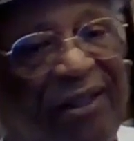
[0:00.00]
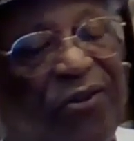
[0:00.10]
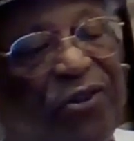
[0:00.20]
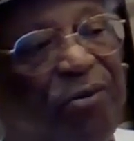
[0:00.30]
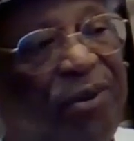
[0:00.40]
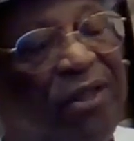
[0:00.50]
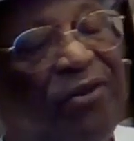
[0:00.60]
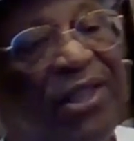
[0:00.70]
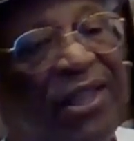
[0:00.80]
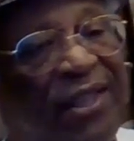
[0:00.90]
So when
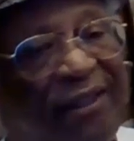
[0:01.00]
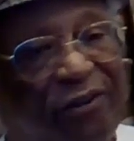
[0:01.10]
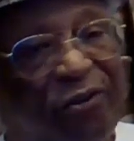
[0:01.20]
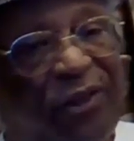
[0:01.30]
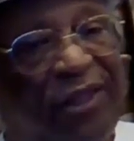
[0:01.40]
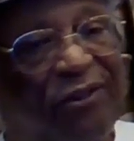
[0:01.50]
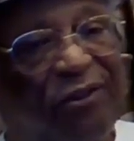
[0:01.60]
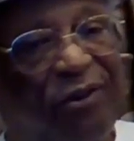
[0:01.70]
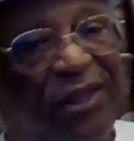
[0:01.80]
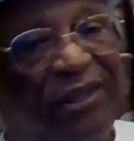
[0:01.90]
Hurricane Katrina
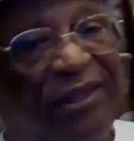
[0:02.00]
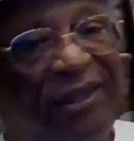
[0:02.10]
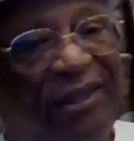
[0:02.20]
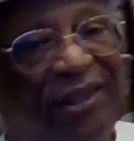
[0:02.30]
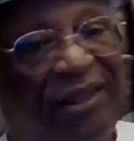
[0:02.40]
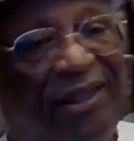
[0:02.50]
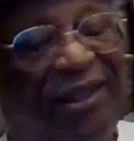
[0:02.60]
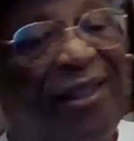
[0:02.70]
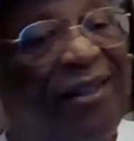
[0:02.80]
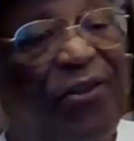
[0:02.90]
struck,
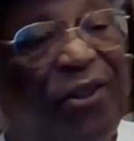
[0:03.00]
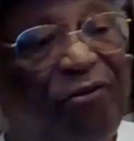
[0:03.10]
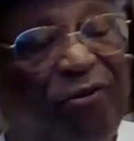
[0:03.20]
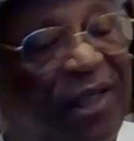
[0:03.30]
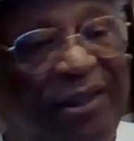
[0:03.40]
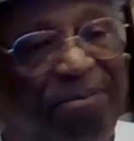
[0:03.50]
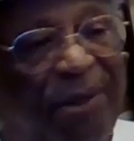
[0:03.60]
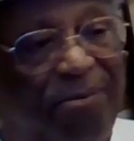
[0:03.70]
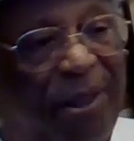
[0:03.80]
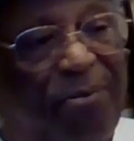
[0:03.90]

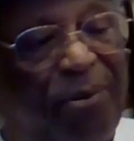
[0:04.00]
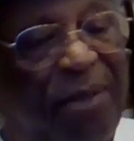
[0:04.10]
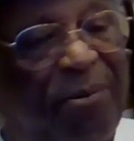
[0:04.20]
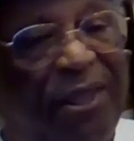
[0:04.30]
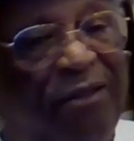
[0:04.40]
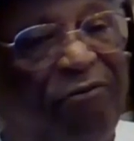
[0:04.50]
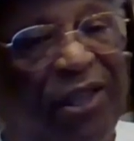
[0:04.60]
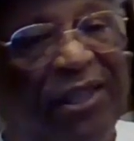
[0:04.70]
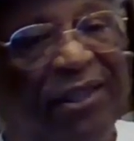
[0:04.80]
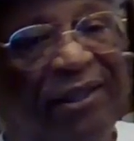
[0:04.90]
my property didn't
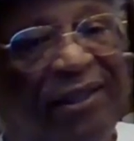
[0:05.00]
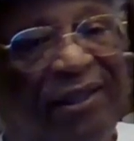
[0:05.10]
flood.